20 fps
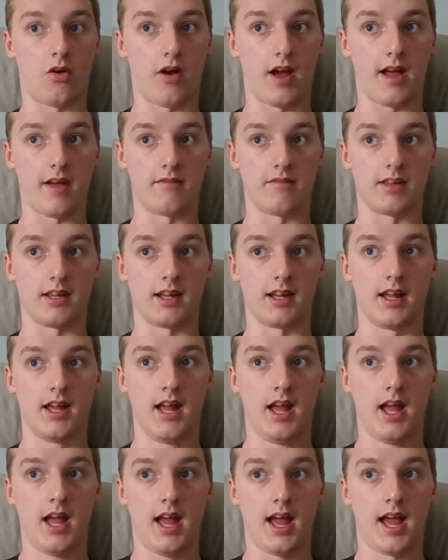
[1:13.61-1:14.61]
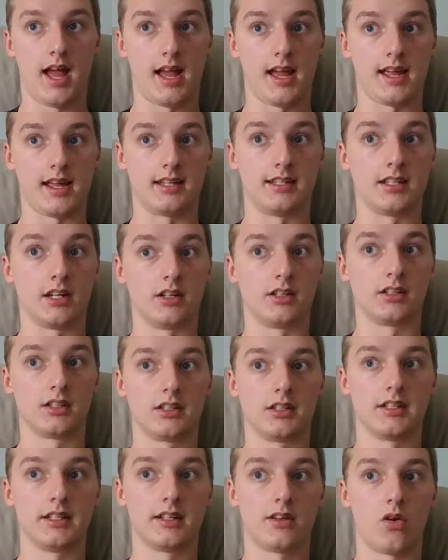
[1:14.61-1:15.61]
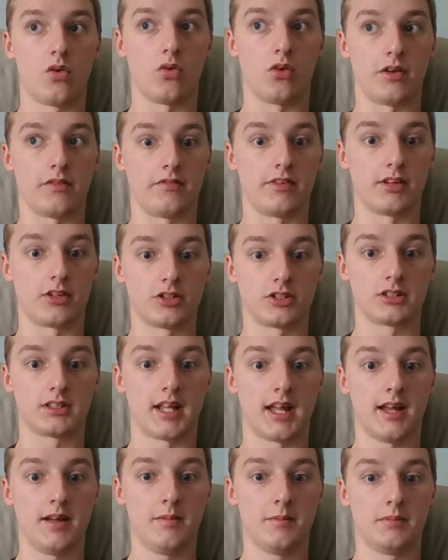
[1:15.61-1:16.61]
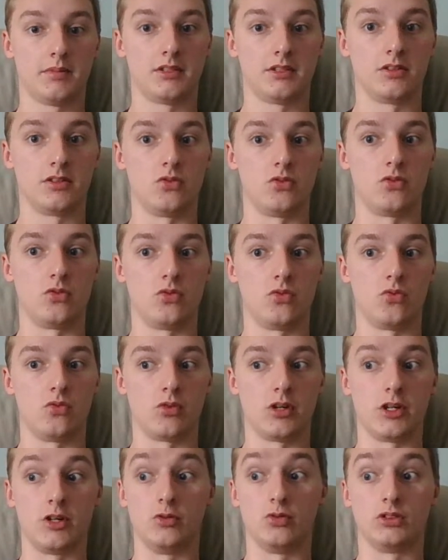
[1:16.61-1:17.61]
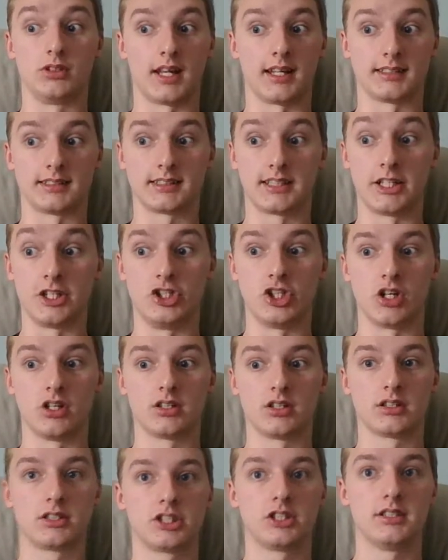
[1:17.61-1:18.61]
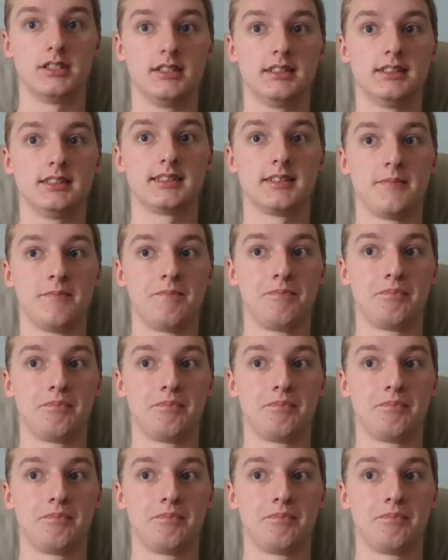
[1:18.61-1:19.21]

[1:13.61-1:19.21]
having a tongue click or a finger snap to use as conjunctions.